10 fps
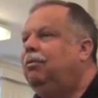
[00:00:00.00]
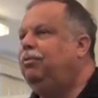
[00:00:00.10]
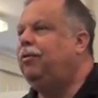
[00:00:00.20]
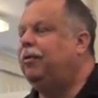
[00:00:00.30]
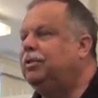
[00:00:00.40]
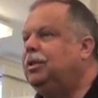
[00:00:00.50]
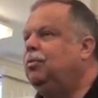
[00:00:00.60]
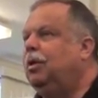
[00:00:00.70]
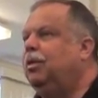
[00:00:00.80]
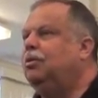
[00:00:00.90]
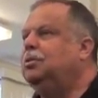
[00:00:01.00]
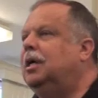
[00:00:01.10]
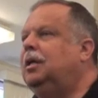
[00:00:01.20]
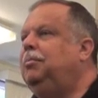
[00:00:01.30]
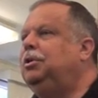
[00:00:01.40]
If you've ever seen one of those
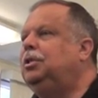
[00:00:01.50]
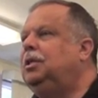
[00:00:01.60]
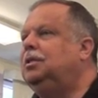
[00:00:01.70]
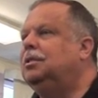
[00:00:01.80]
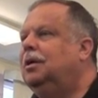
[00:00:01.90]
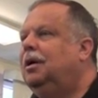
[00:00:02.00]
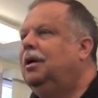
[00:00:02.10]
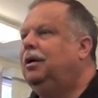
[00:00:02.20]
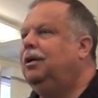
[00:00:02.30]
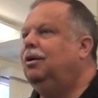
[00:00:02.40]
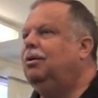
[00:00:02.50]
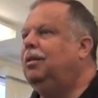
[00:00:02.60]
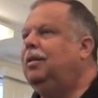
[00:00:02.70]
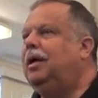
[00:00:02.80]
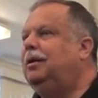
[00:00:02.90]
ugly machines, you know,
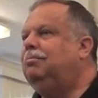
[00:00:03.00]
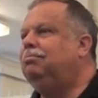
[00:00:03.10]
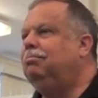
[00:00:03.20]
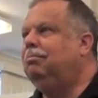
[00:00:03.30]
then they